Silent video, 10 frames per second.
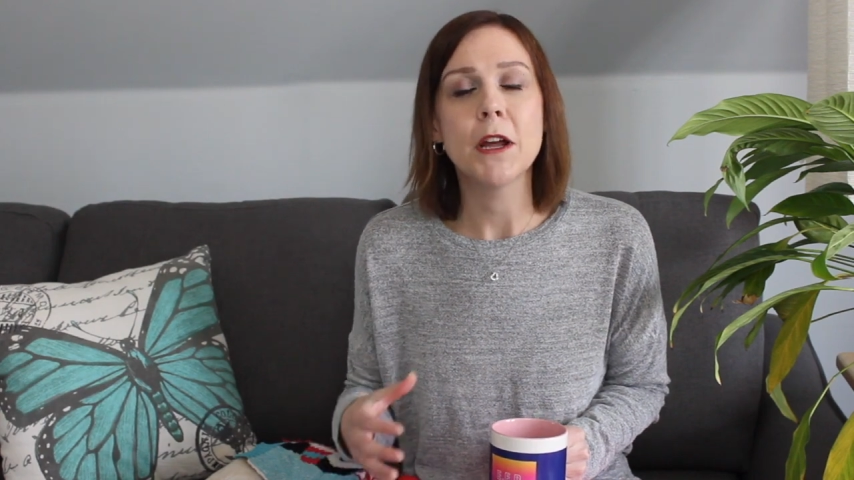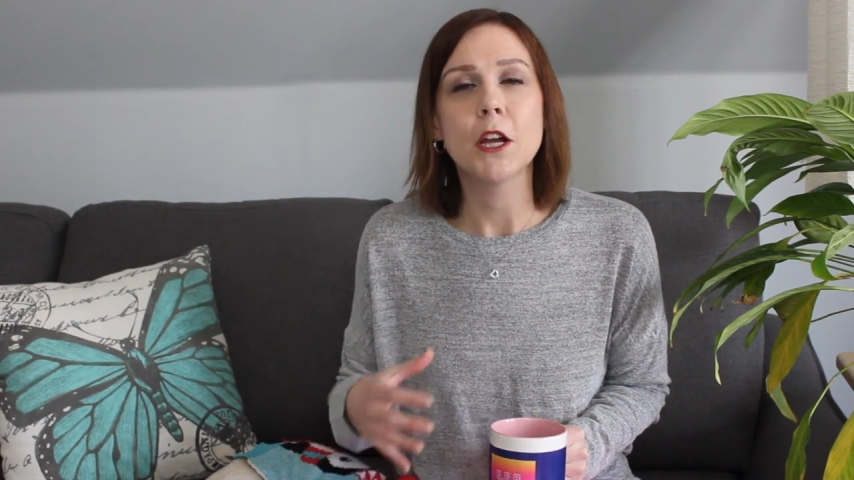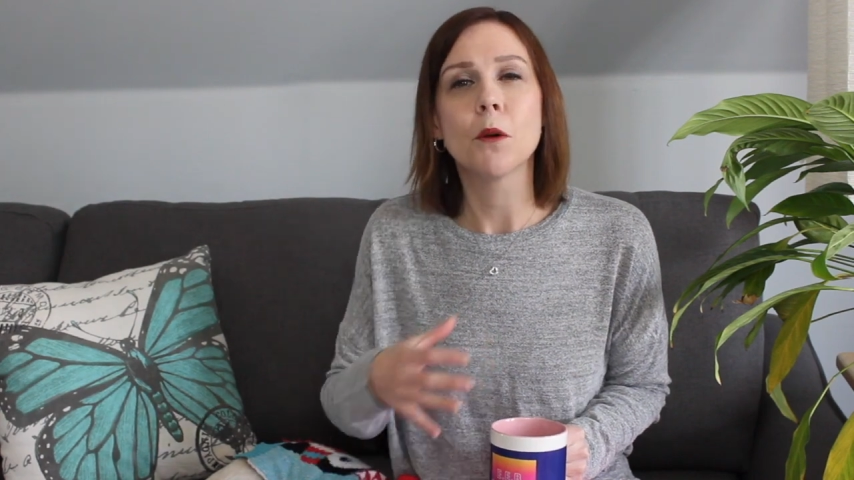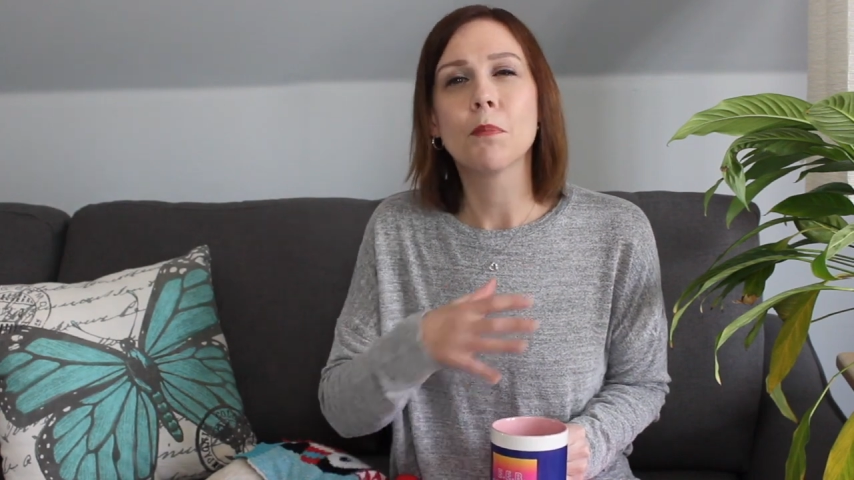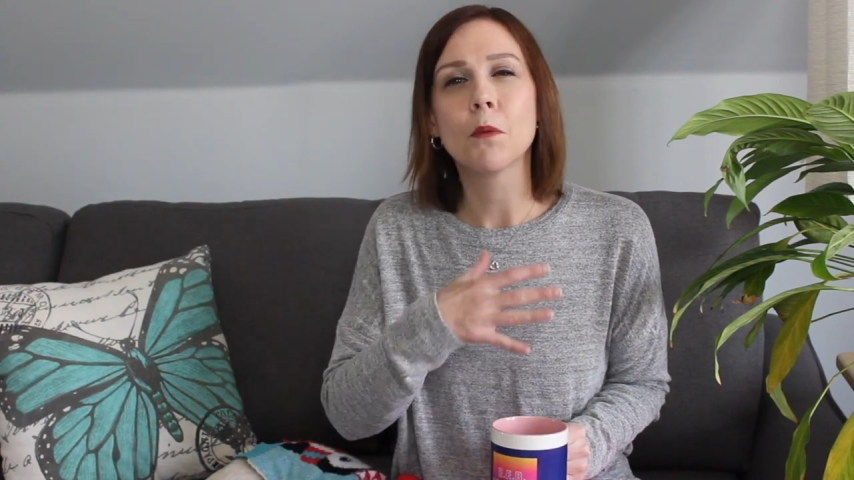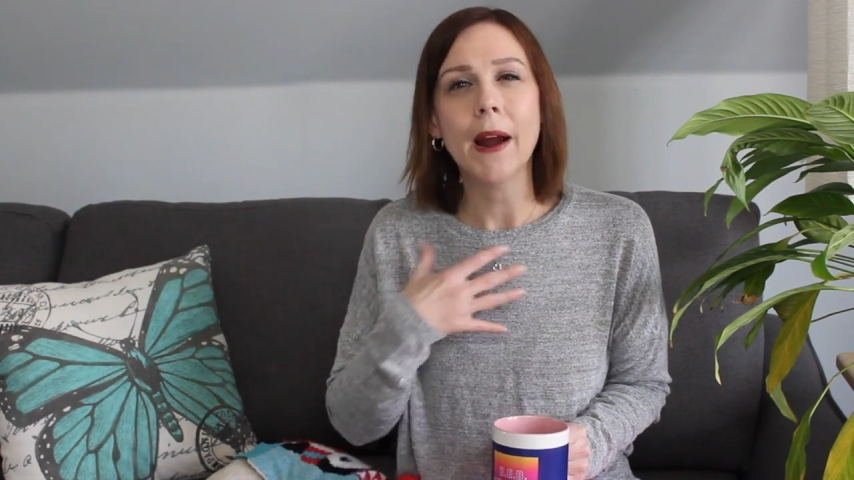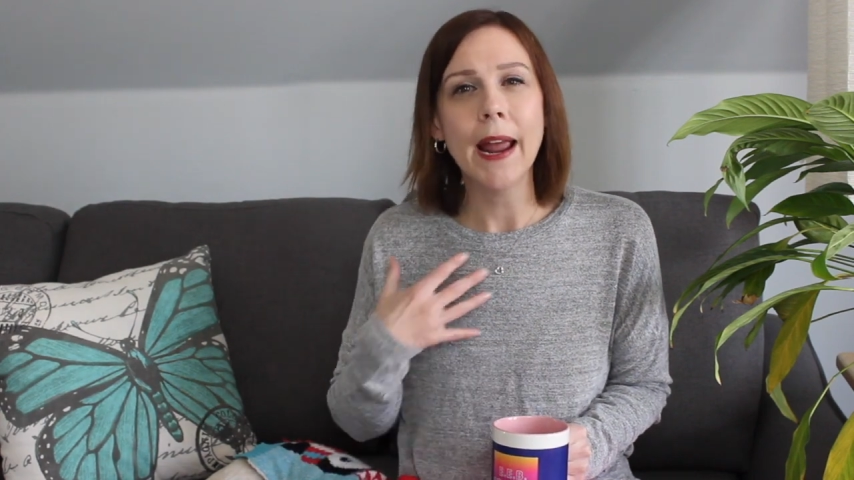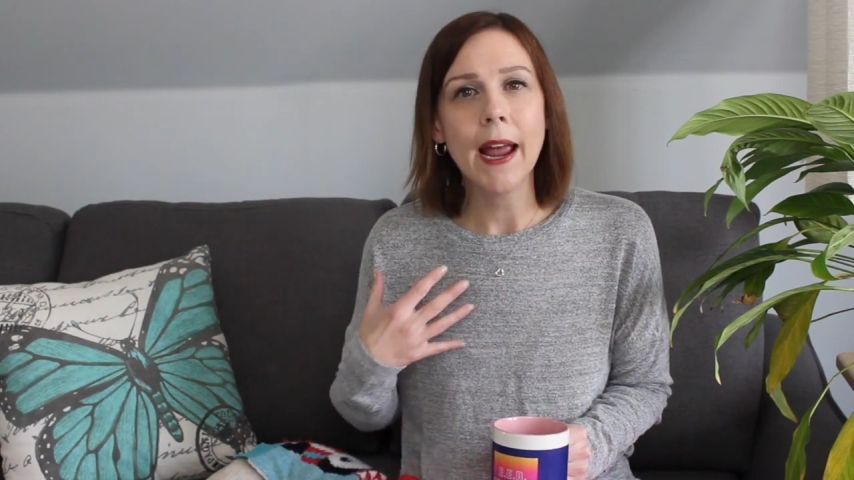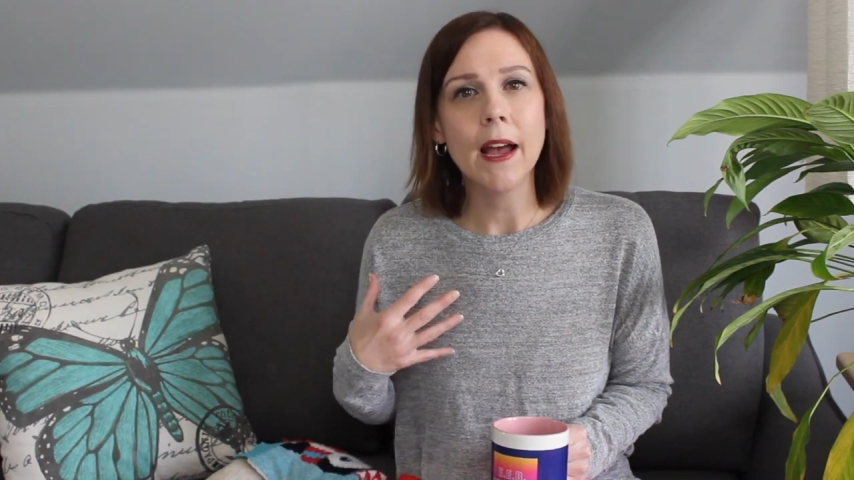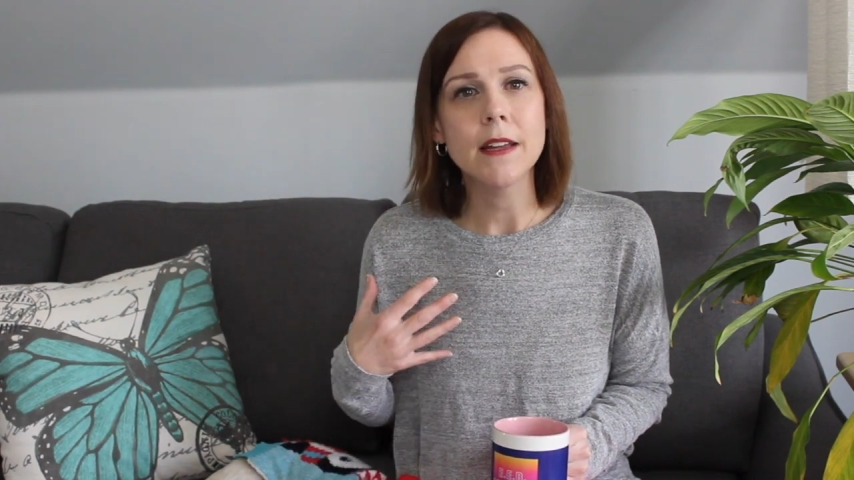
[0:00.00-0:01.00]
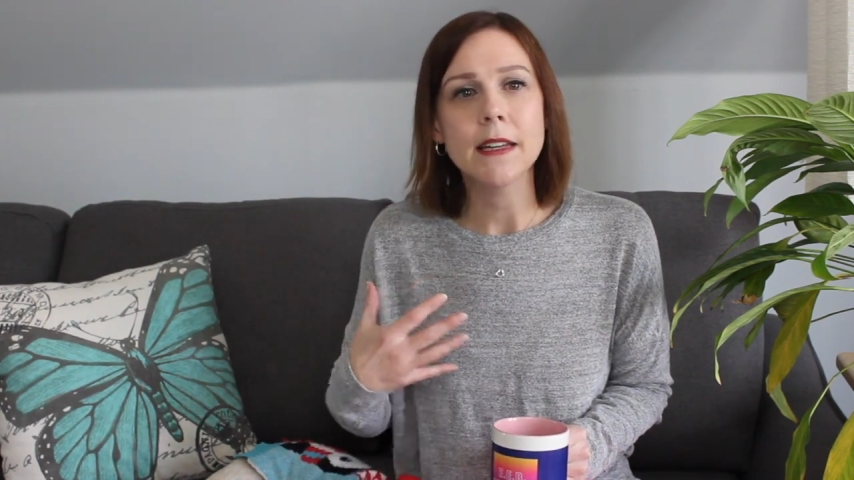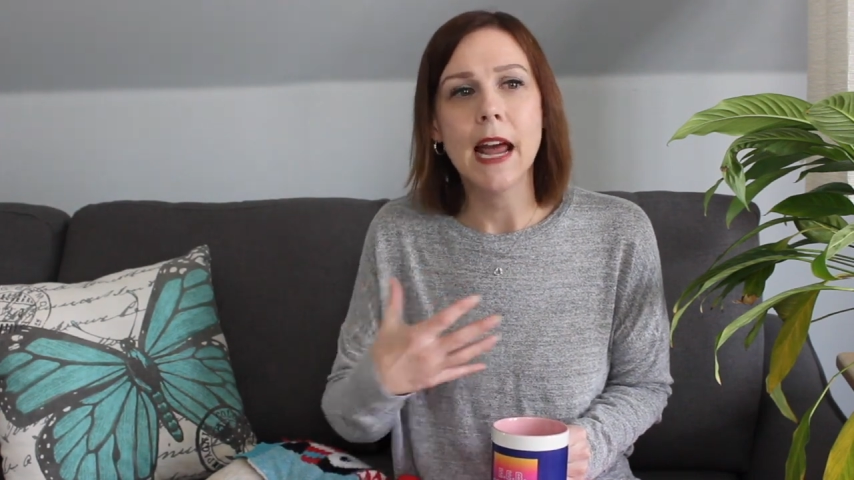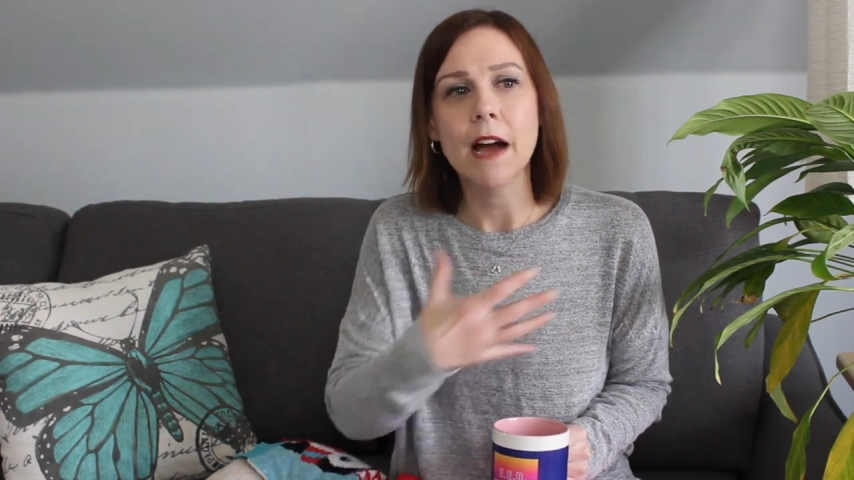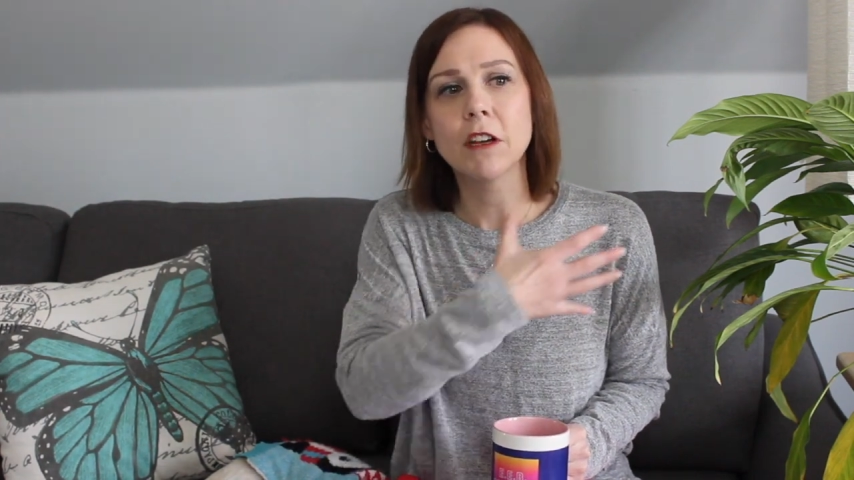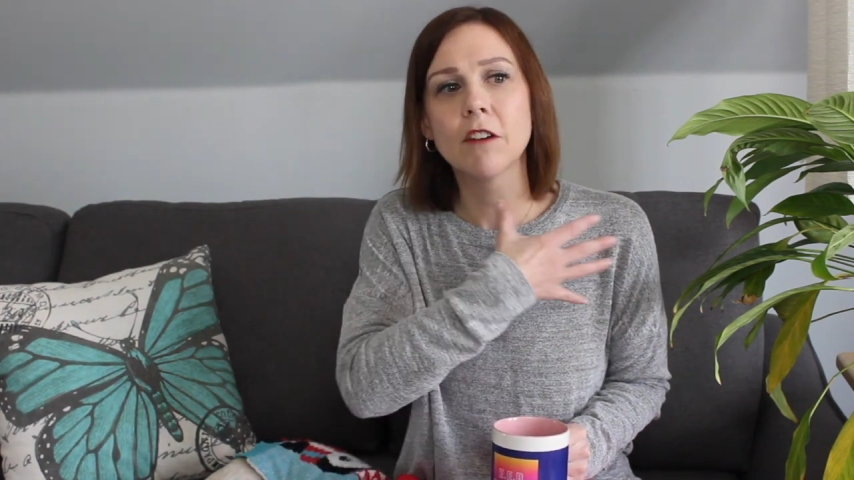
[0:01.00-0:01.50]
but your brand and
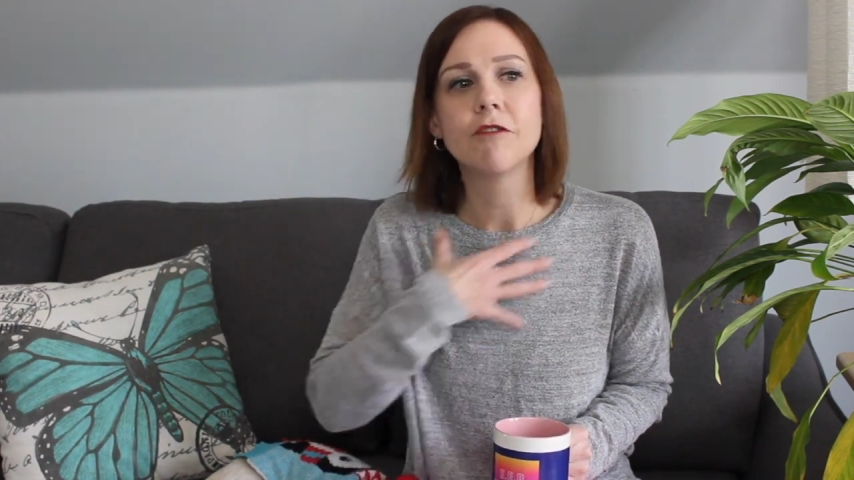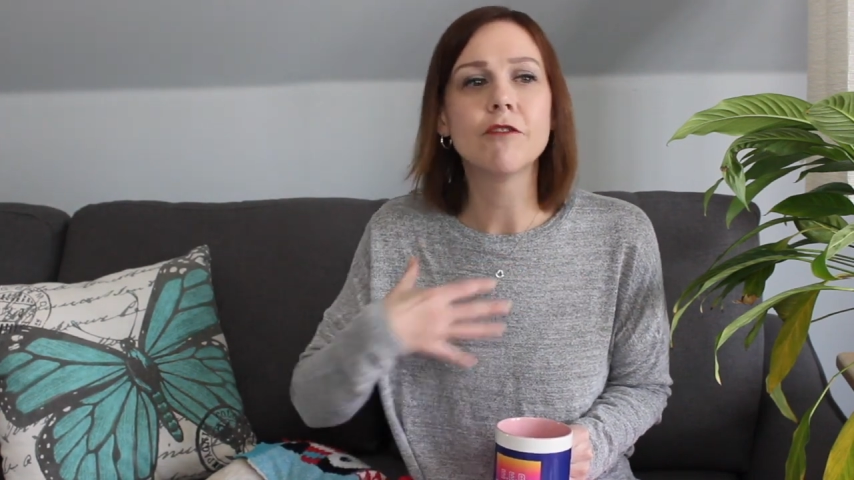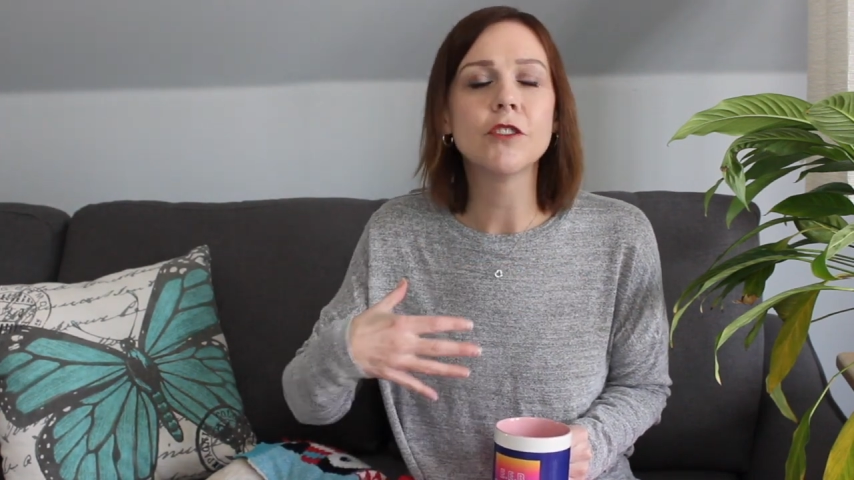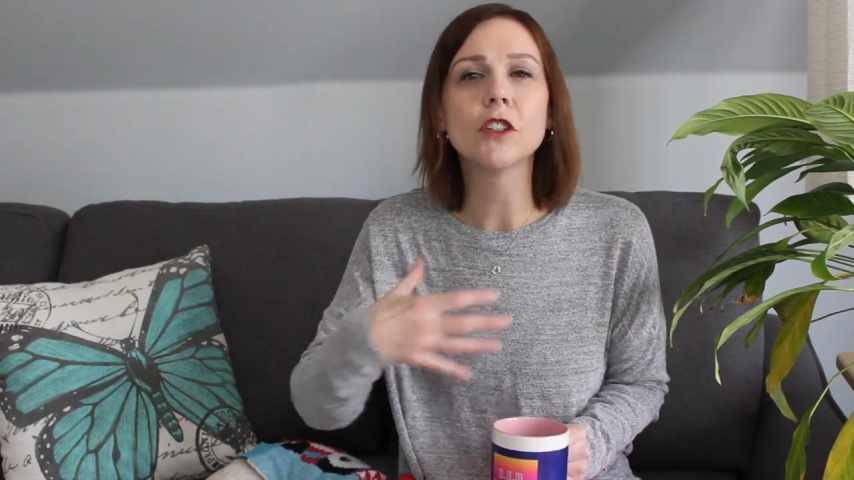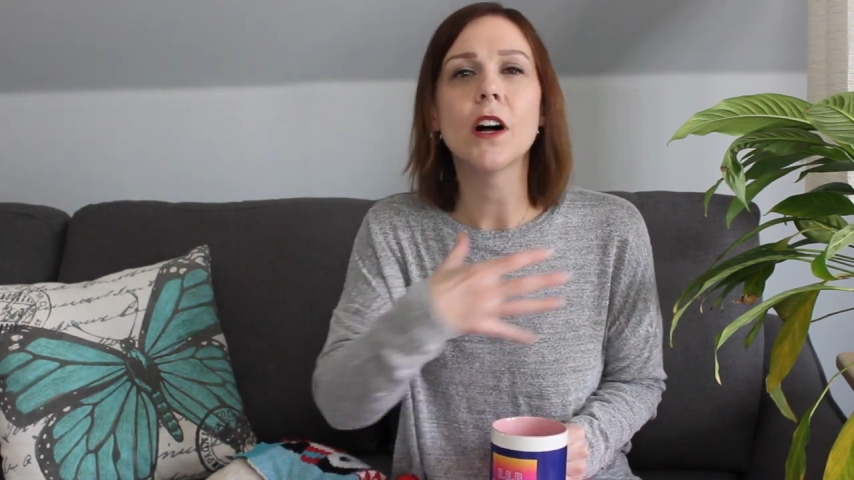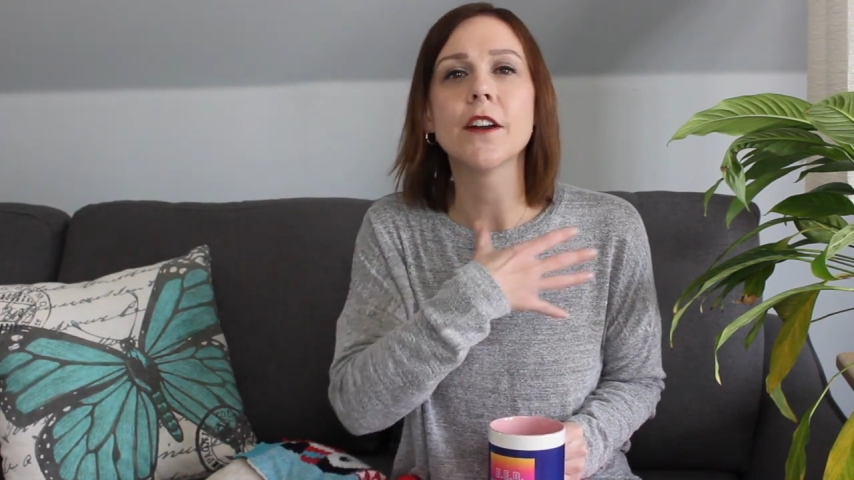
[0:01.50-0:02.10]
having a full